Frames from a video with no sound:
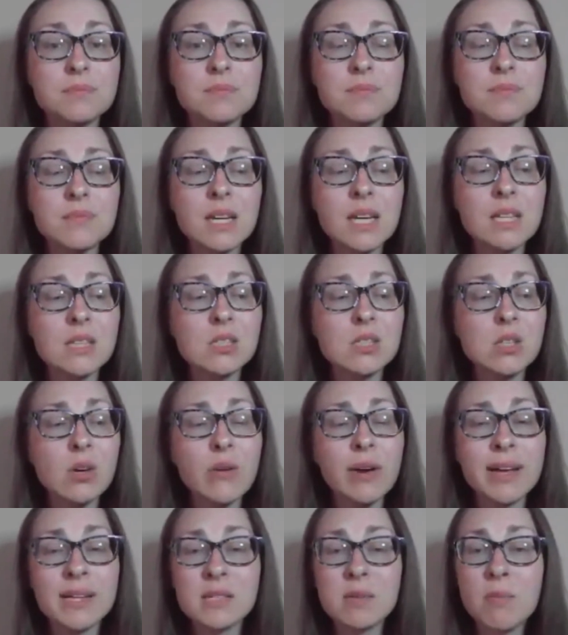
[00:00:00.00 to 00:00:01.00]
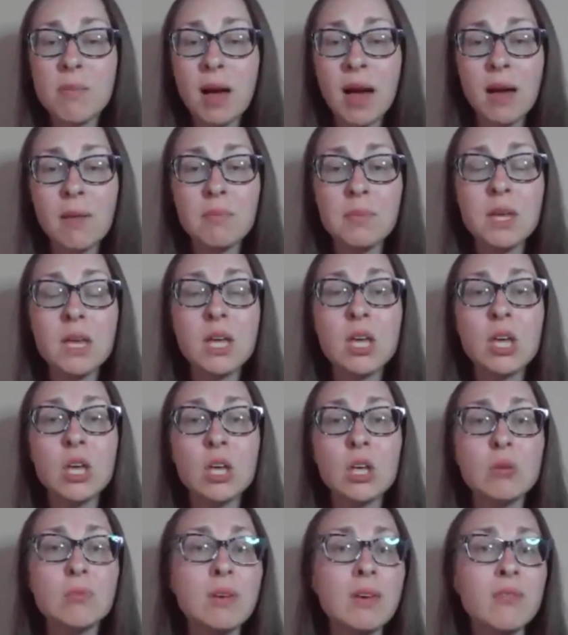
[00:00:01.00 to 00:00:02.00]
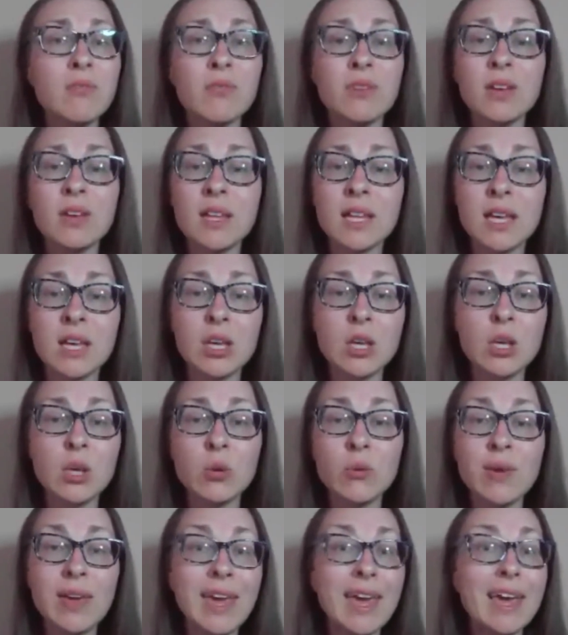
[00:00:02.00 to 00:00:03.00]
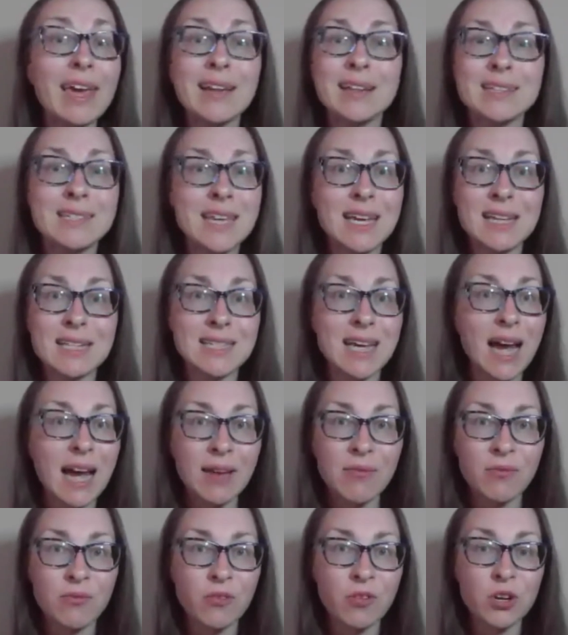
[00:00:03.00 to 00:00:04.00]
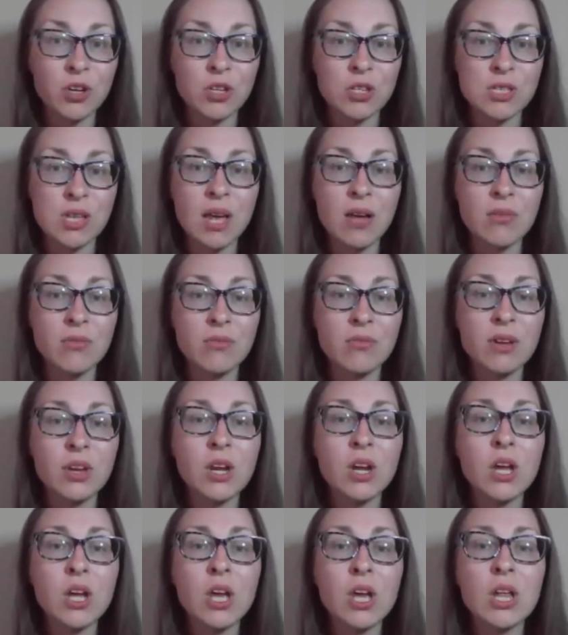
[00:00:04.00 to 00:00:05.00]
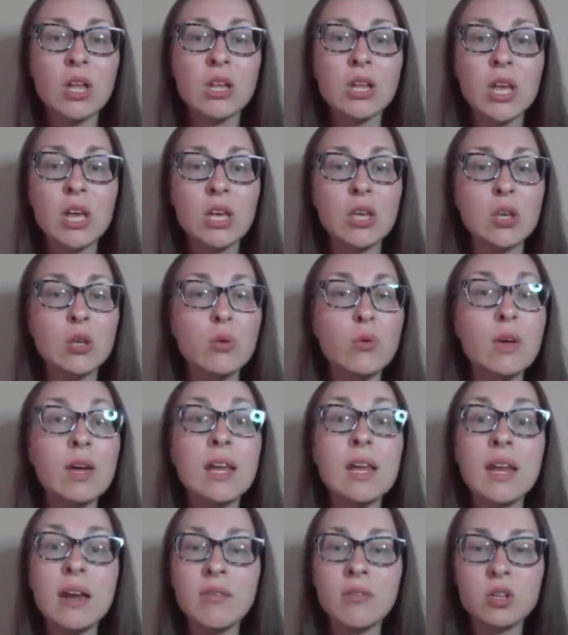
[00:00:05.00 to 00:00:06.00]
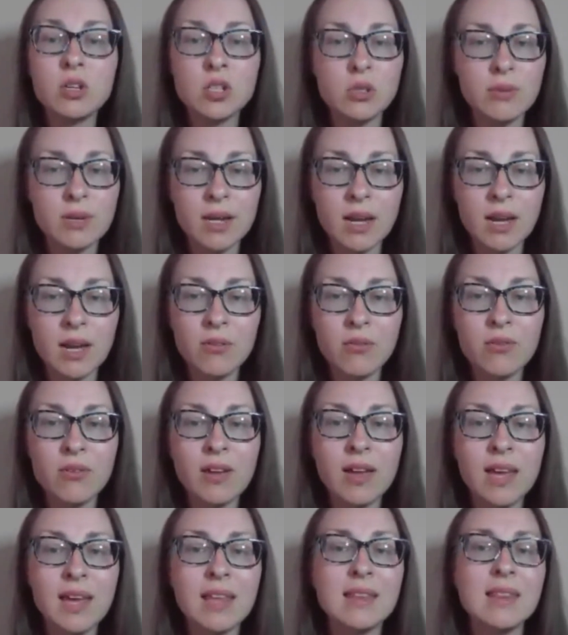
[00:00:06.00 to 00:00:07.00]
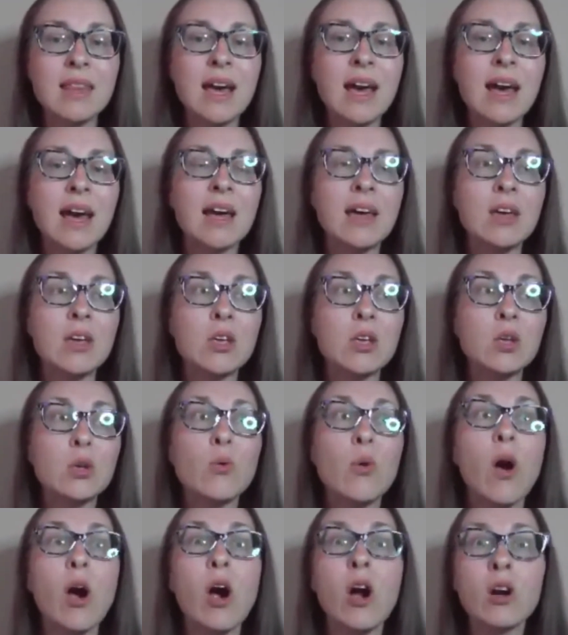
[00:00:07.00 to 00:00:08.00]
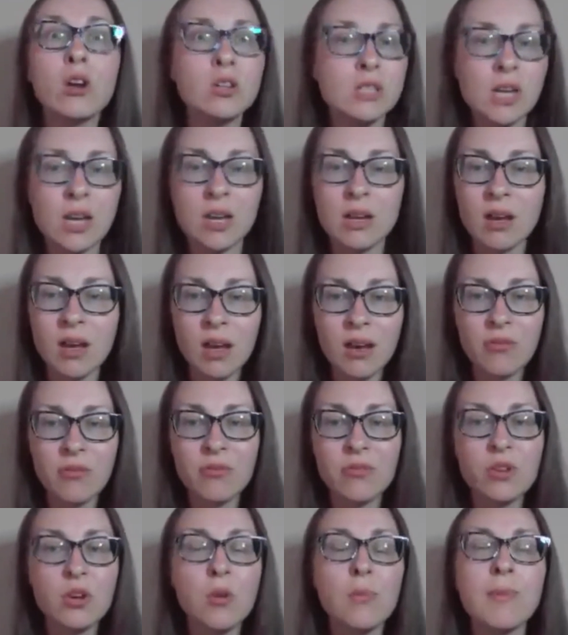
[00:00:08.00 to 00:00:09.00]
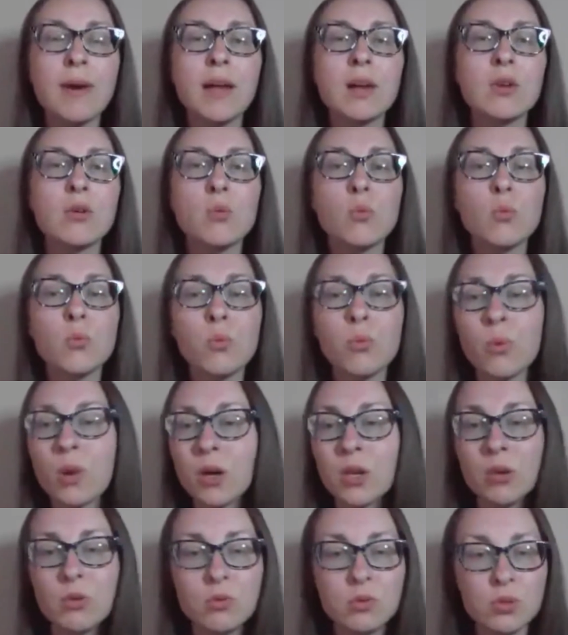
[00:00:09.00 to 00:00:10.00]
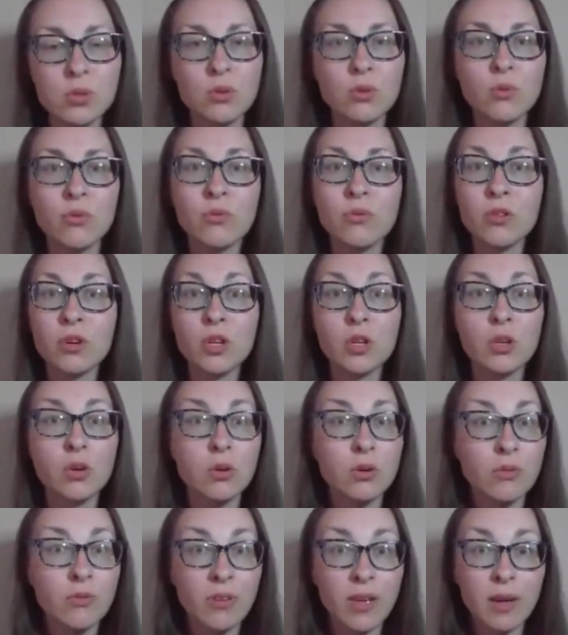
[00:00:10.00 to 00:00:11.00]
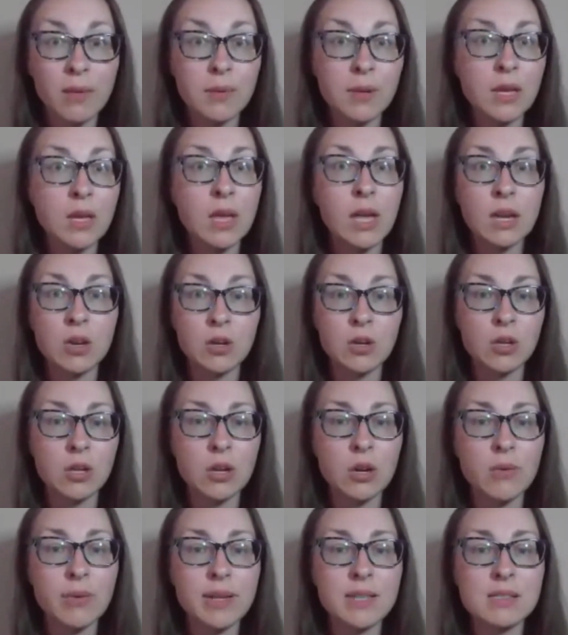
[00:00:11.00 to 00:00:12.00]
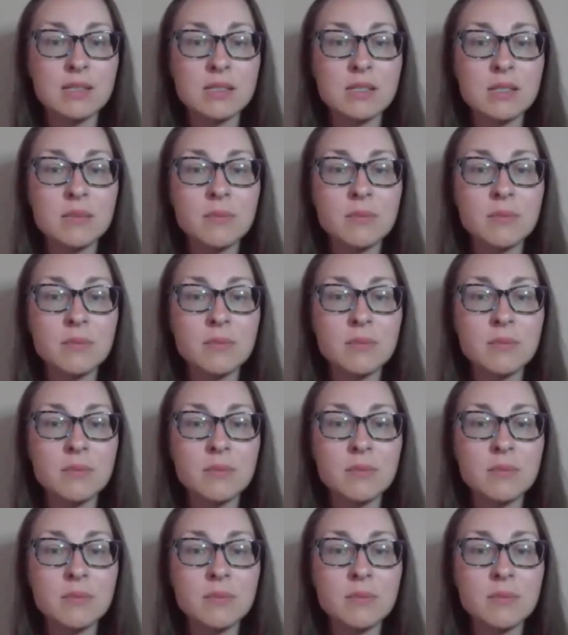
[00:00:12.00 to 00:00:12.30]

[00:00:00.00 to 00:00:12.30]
And so as a mom, you may feel like you can't take time for yourself, like you can never do enough, and that you aren't enough no matter what you do for your family and your little ones.